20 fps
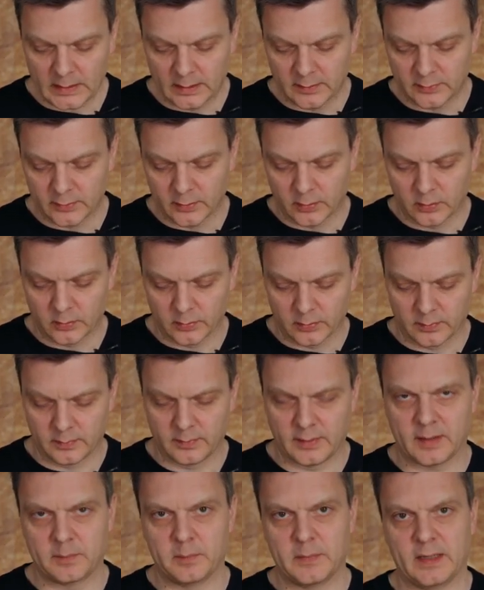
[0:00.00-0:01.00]
So
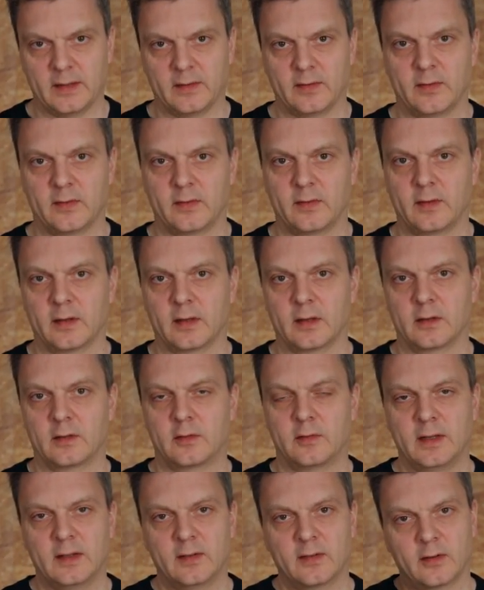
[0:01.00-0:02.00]
that means the
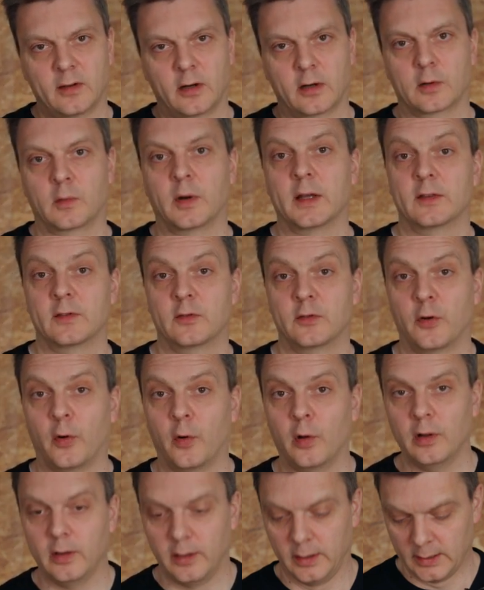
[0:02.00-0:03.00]
trees are quite
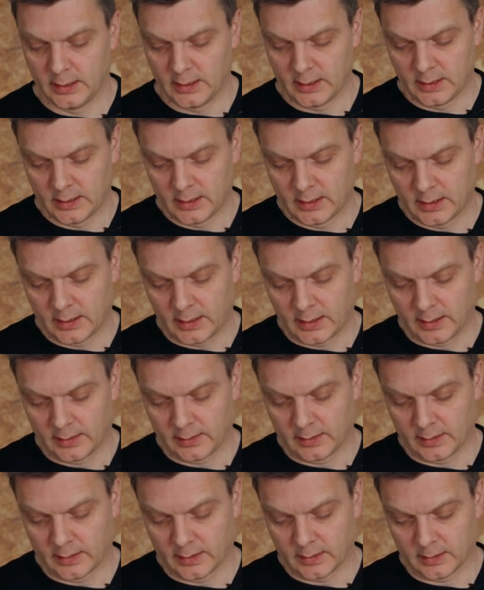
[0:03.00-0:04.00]
tall and
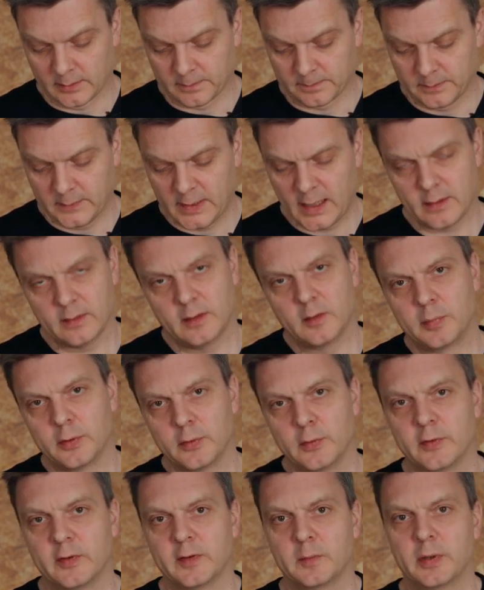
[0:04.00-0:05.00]
yeah, they're
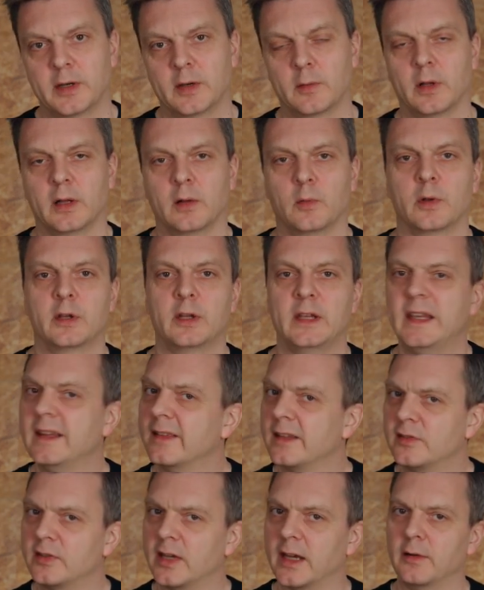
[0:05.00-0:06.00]
producing pretty well. When you eat
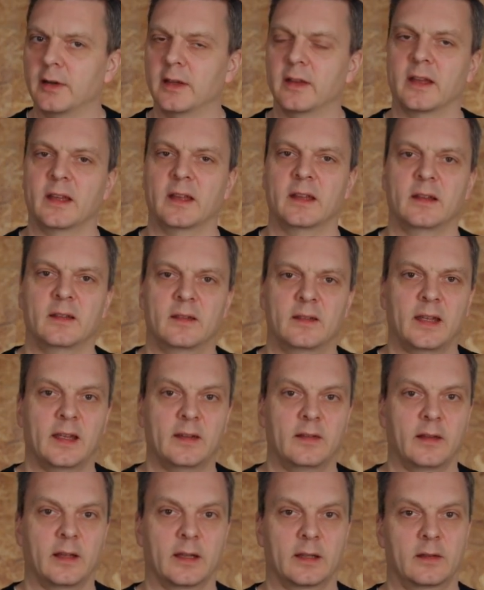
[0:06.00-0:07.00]
the cherry, it
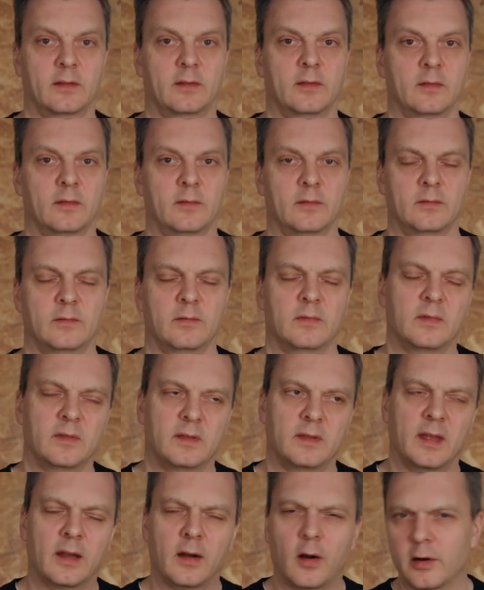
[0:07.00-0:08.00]
tastes like,
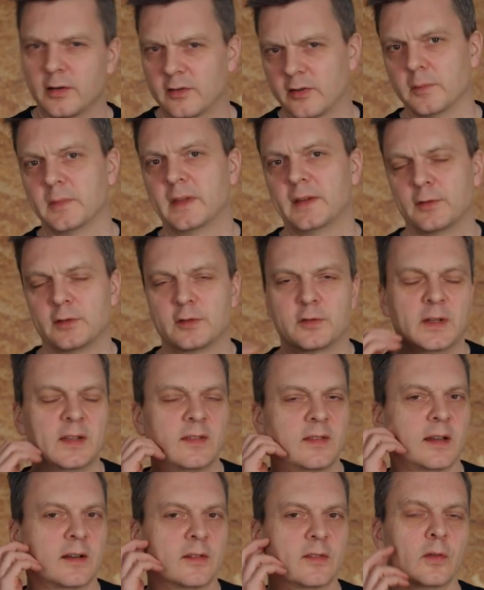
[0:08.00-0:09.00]
there are some different trees
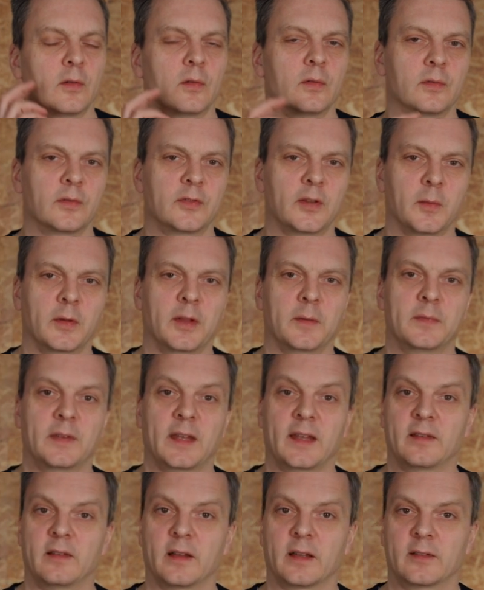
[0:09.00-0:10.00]
there. So some of them
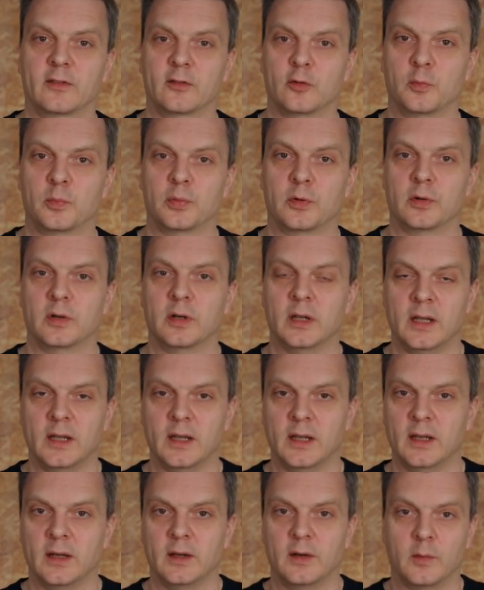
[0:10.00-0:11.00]
taste like super
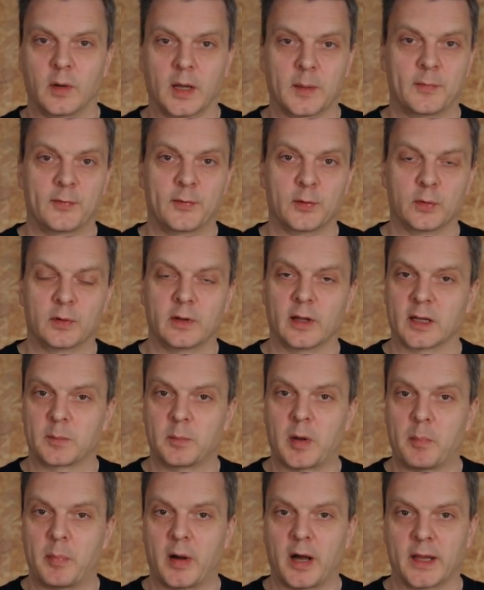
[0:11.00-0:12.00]
ripe fruit like
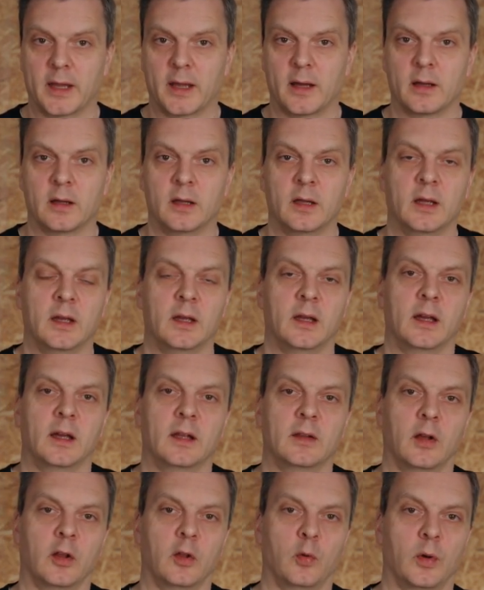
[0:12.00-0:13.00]
papaya
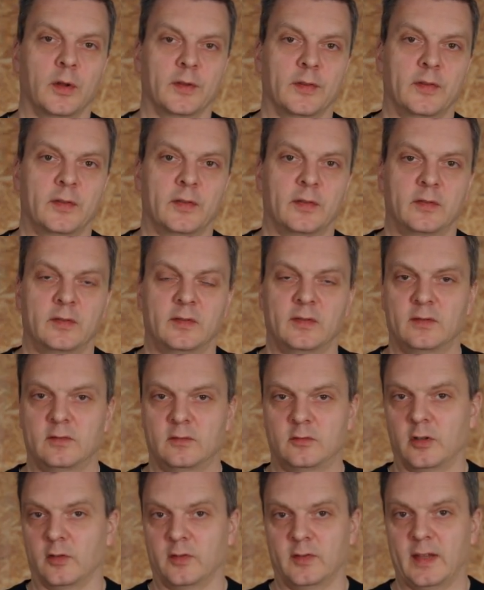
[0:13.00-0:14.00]
and other ones
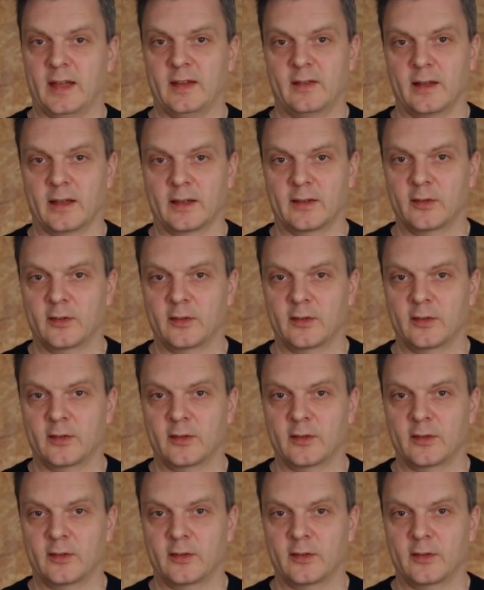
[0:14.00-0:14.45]
just taste like